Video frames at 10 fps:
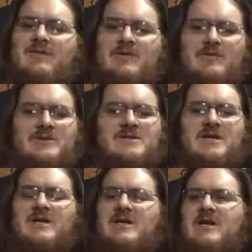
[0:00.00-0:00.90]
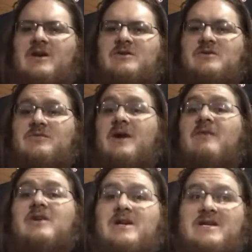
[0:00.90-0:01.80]
if you want to see anything else, or if you
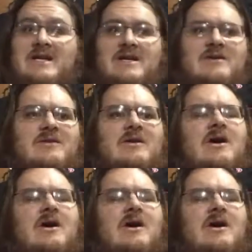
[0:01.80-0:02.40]
have an idea,